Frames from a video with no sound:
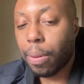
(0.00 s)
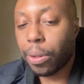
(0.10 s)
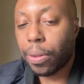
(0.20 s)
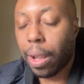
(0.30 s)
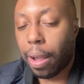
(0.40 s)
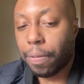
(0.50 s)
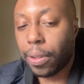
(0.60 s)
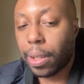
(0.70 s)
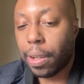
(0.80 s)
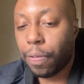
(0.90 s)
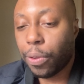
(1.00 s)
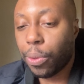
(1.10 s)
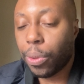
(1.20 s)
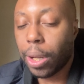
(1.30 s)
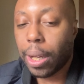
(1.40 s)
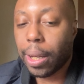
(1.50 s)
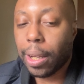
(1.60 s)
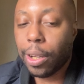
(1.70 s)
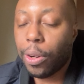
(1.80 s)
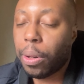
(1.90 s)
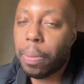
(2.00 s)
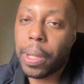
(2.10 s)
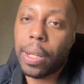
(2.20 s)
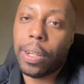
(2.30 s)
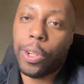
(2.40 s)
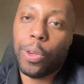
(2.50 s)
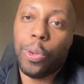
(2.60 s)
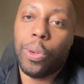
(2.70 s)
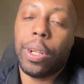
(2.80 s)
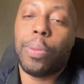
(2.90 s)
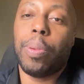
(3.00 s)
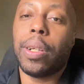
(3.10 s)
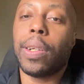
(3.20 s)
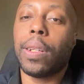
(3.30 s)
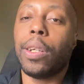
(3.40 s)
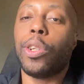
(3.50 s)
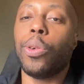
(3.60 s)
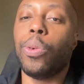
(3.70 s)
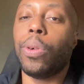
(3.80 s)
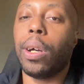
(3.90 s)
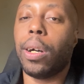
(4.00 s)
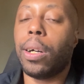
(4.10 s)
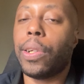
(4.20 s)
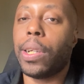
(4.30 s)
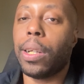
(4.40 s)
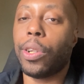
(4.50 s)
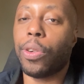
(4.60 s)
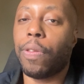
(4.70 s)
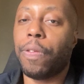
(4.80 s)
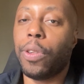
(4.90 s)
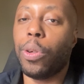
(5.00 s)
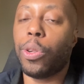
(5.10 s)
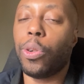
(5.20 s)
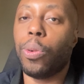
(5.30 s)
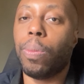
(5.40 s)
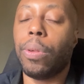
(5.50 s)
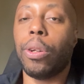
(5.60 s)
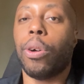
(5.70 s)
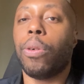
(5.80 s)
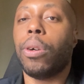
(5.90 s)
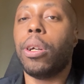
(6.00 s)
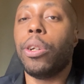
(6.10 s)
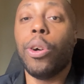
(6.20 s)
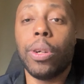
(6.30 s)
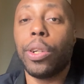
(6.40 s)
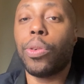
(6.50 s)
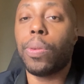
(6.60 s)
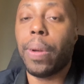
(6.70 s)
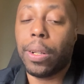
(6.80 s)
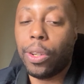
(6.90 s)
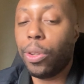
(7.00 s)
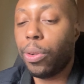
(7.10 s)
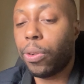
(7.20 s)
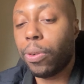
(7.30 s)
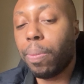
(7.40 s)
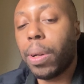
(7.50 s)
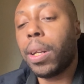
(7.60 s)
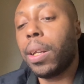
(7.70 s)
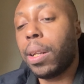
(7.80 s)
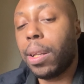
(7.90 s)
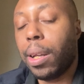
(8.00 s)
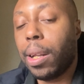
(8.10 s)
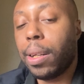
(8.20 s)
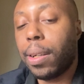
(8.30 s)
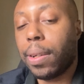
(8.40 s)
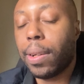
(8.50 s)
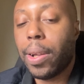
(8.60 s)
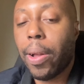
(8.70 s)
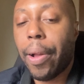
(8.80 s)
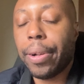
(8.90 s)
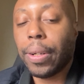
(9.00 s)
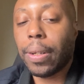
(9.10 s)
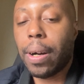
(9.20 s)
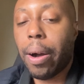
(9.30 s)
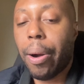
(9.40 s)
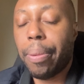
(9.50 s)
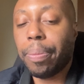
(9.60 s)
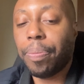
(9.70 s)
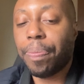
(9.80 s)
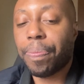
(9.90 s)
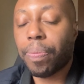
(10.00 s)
I would have to give you, you know what I mean? It's too it's basically too uh, censored for YouTube. You know, no disrespect to YouTube, but it it is. Um,